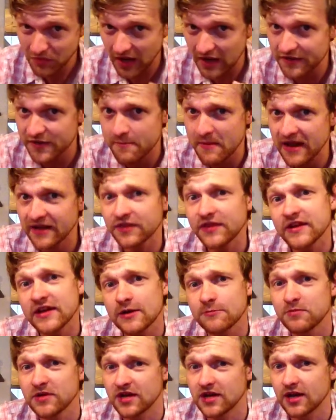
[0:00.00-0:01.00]
main thing
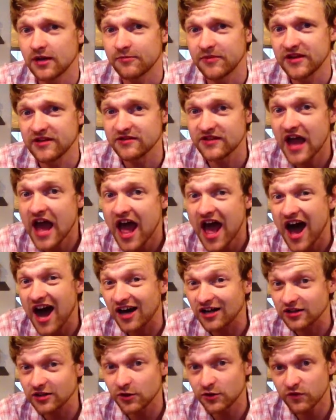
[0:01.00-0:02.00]
I pick up is
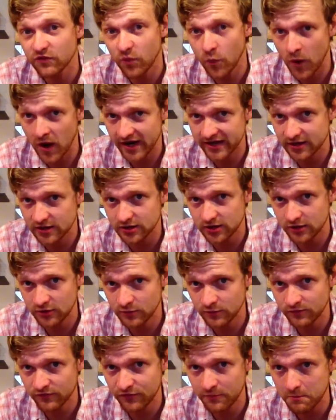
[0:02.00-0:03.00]
a lot of white
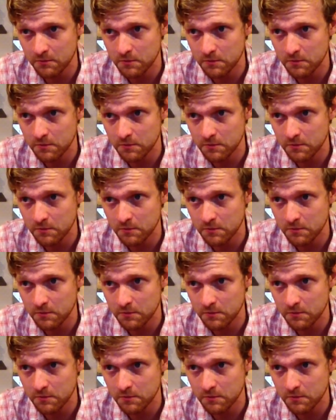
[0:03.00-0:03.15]
clove